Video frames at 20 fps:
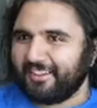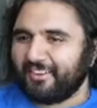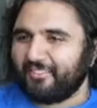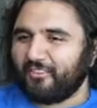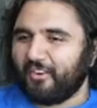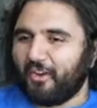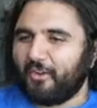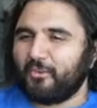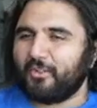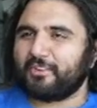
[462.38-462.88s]

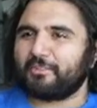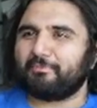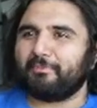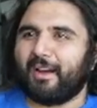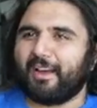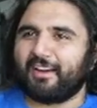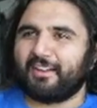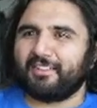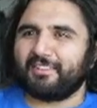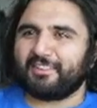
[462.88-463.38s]
Wait, which
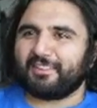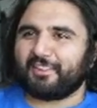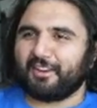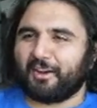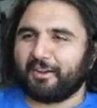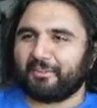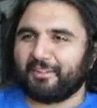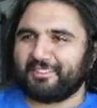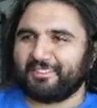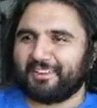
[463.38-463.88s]
Michael is he
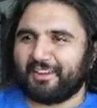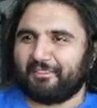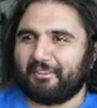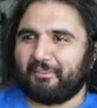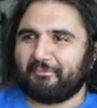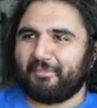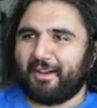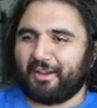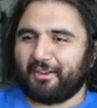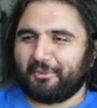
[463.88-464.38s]
talking about? Is that
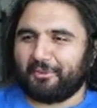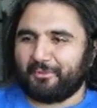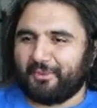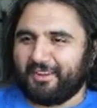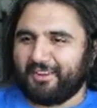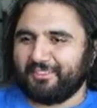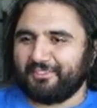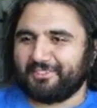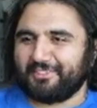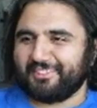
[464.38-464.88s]
about Michael
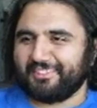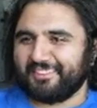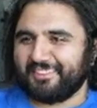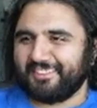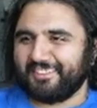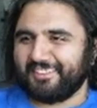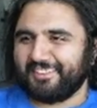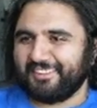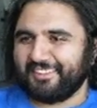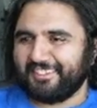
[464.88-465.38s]
Reeves?
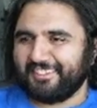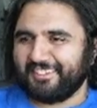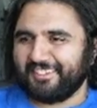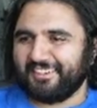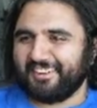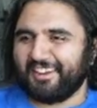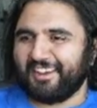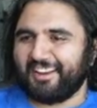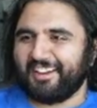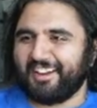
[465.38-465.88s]

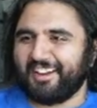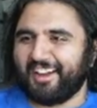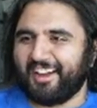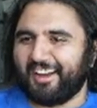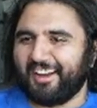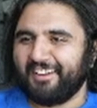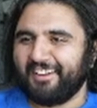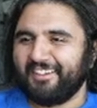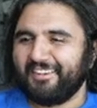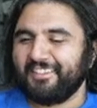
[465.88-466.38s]
Yeah.